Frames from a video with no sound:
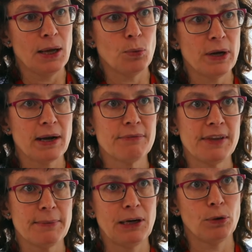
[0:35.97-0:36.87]
we have
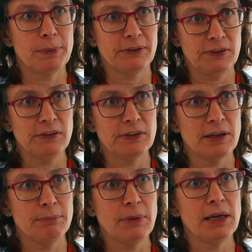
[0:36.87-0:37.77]
developed a
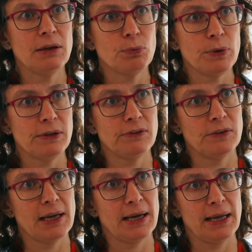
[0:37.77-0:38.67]
system in
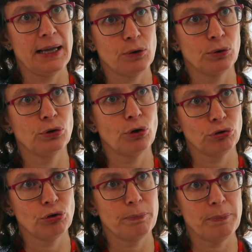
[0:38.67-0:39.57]
which the
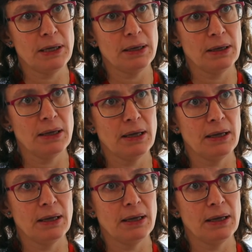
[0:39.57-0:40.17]
Ecoendoscopy